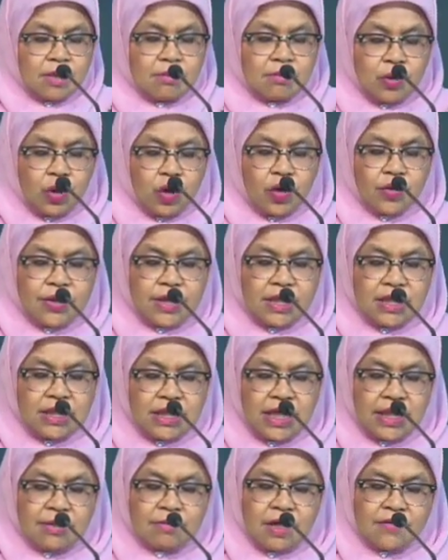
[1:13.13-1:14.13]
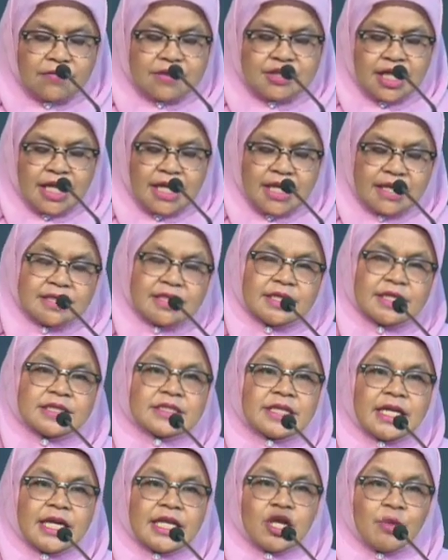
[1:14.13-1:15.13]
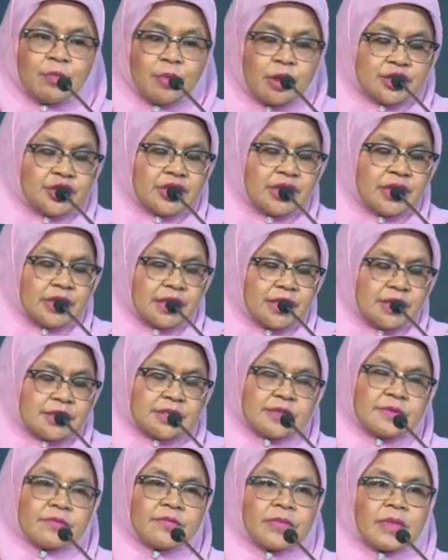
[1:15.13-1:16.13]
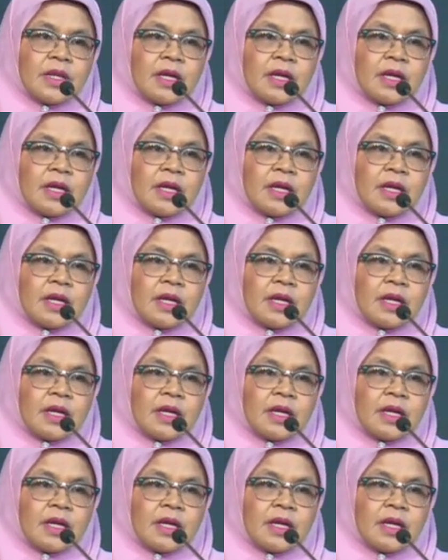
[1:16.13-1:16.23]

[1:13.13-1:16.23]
both in terms of challenges and opportunities.